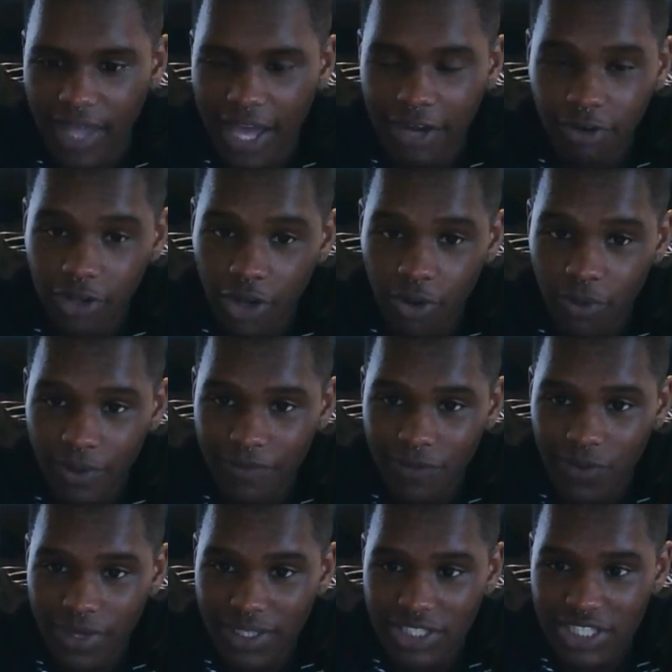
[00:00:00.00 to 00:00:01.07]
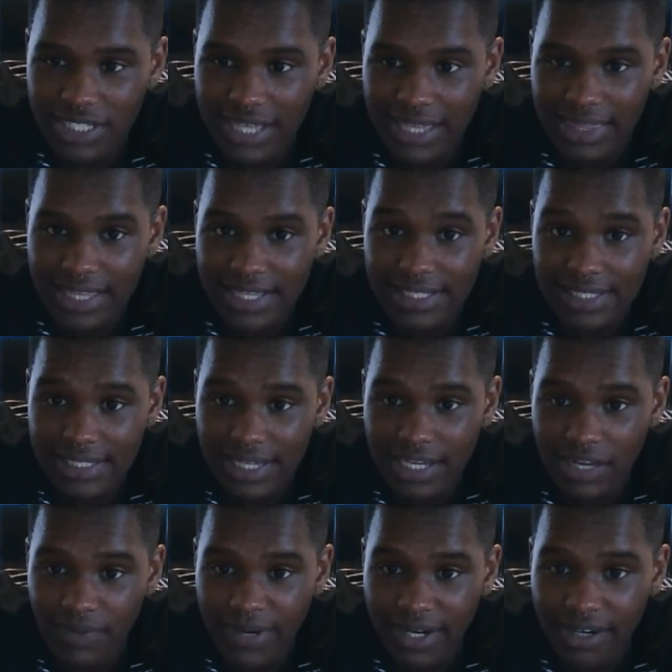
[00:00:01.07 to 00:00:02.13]
I don't know if you can just get this
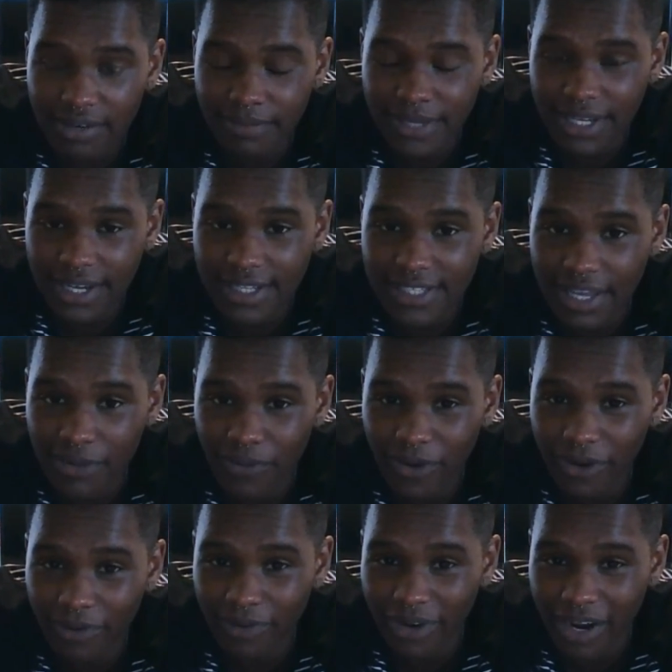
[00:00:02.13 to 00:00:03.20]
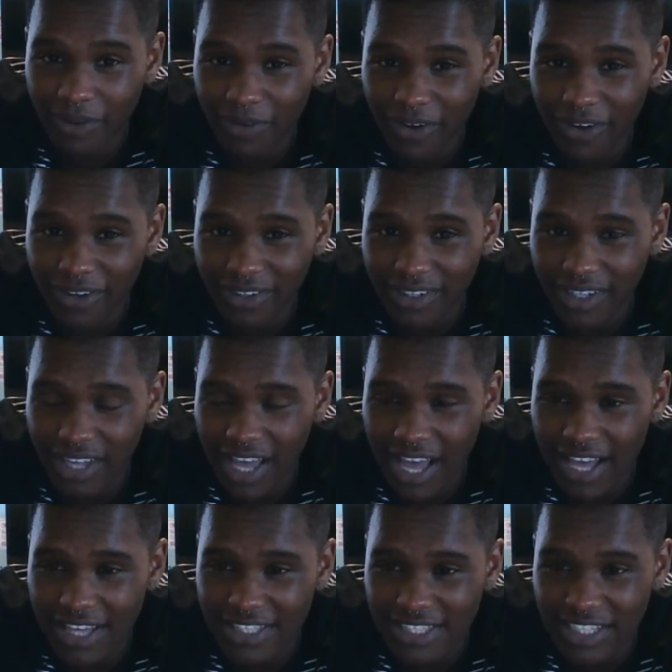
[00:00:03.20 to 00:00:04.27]
anywhere, because I work where I work
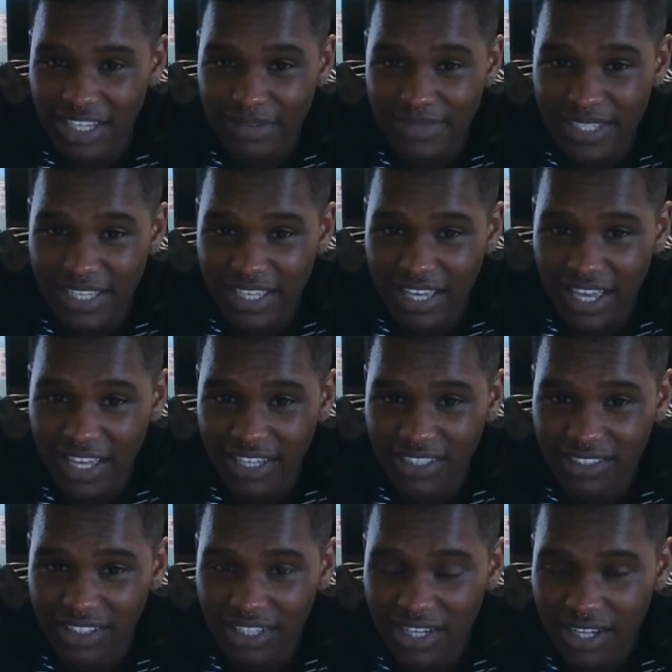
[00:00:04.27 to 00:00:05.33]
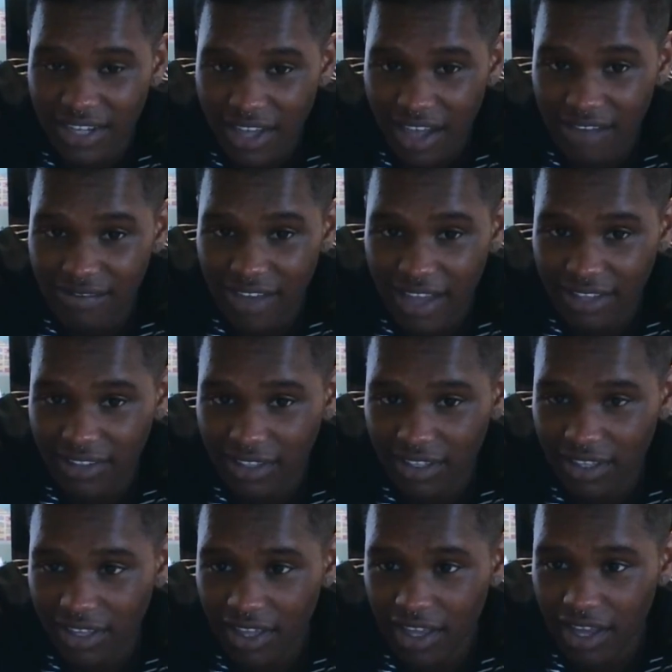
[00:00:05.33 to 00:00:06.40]
as an EMT and a vet.
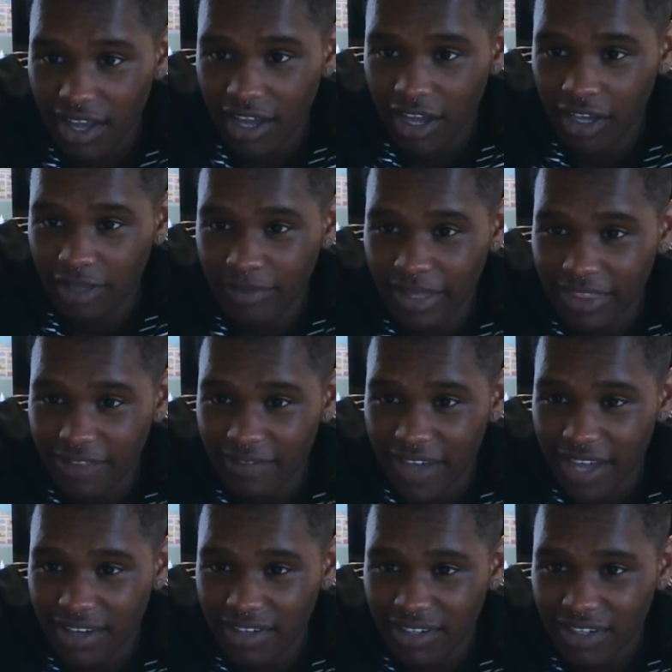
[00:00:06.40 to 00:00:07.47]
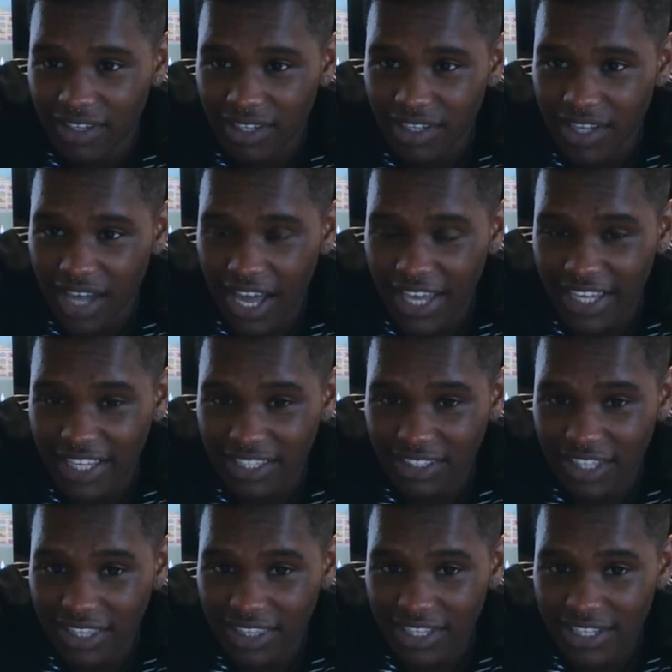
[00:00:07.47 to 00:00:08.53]
At the vet, I can
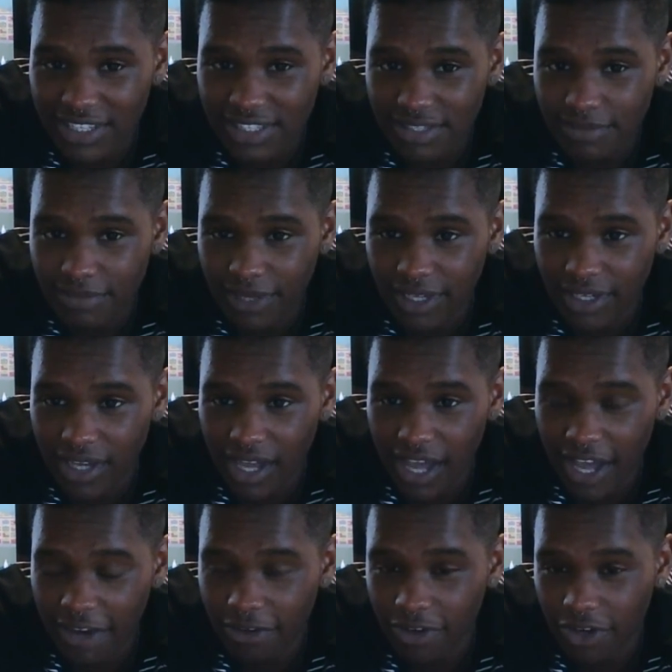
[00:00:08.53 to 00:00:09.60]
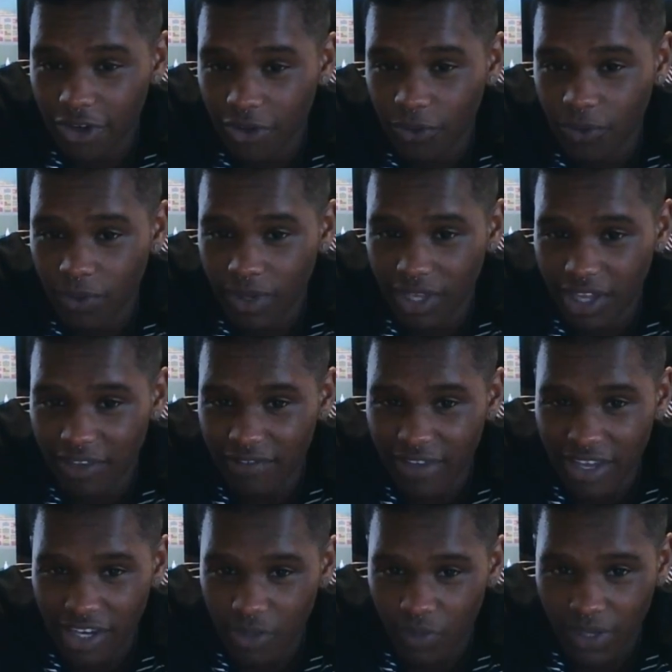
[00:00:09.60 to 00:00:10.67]
get these, but I don't know if
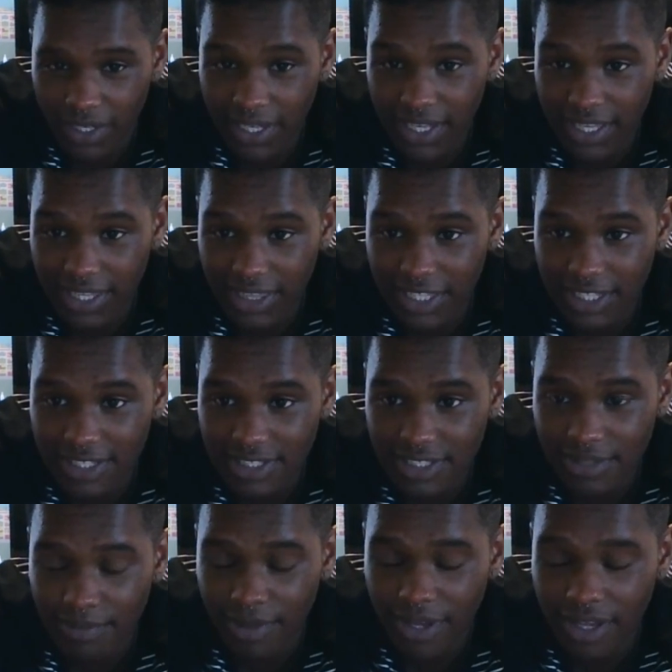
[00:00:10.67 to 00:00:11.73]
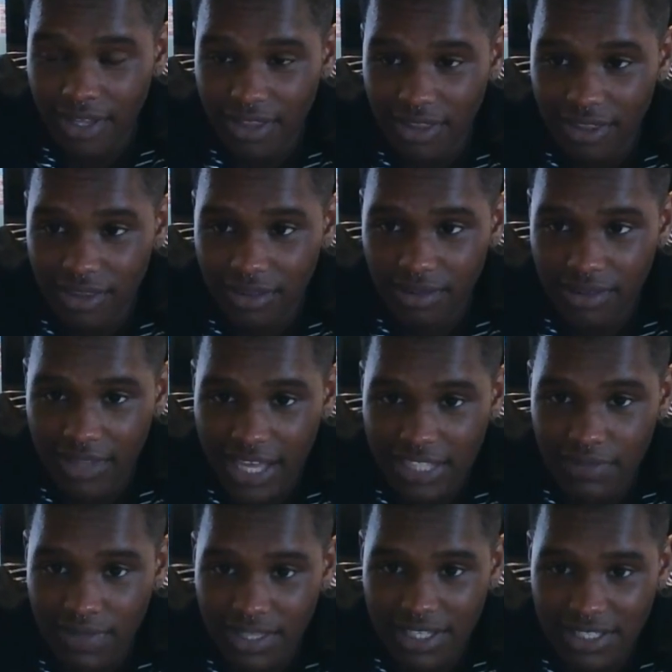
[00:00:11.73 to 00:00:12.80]
anyone can get these. But
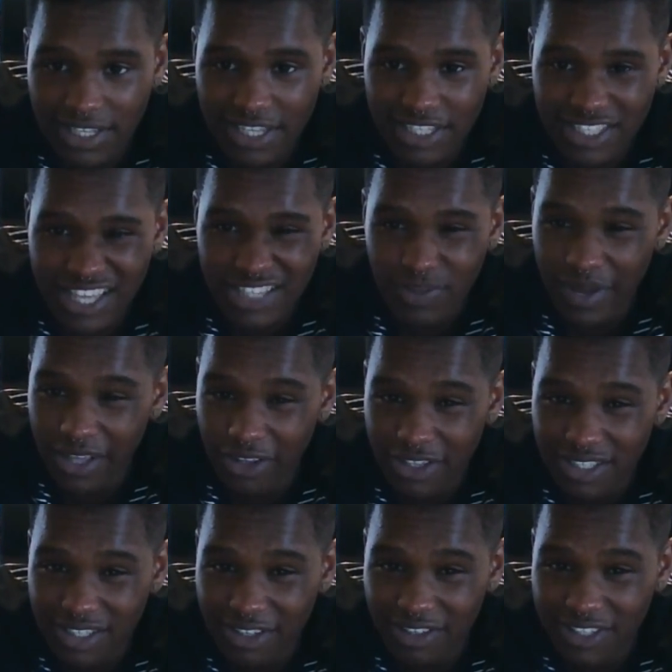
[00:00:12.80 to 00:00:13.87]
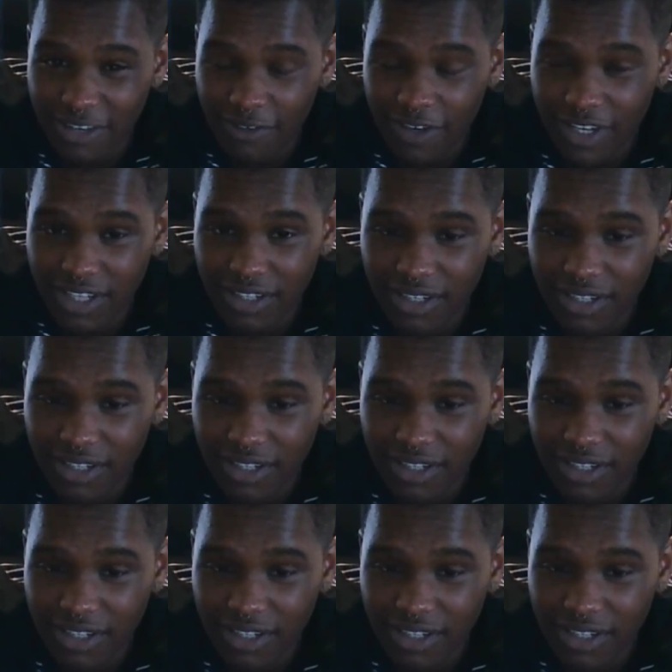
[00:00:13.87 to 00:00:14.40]
that's what this is, and that's why it looks a little different.